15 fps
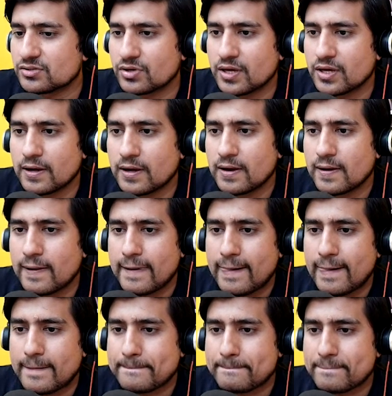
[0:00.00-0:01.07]
Okay,
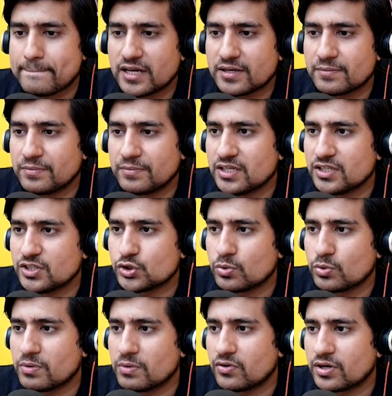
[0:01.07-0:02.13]
now let me
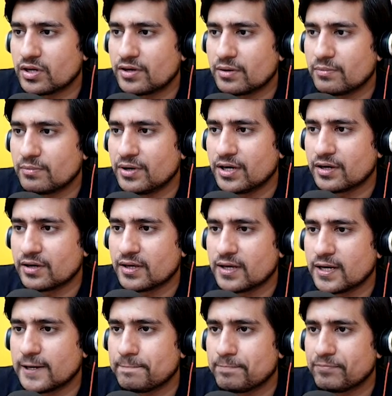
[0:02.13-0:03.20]
zoom out a little bit. Yeah.